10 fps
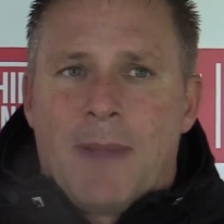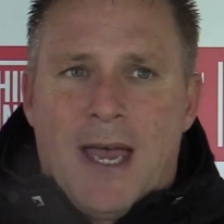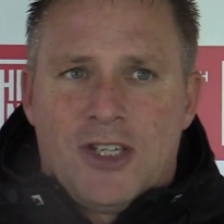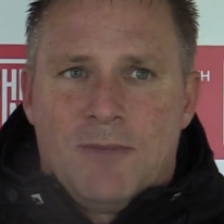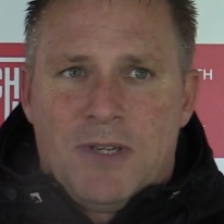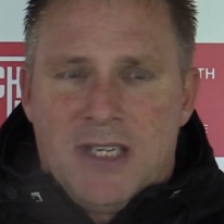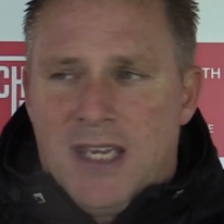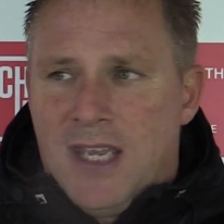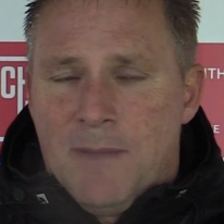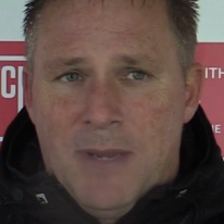on Padge in
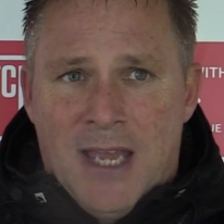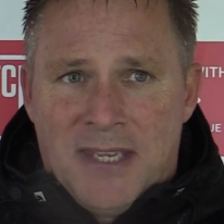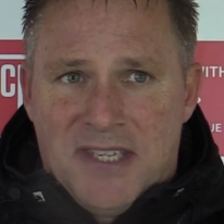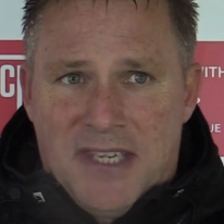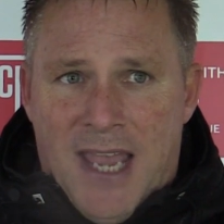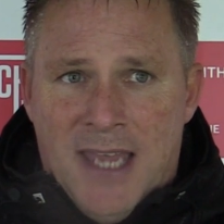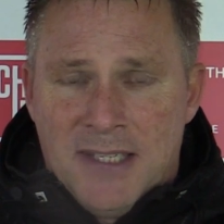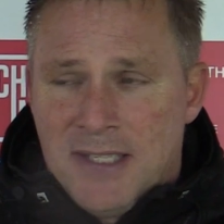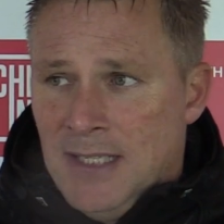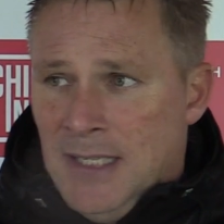particular, but he
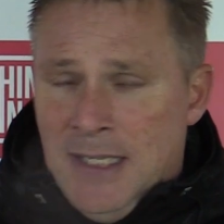understands.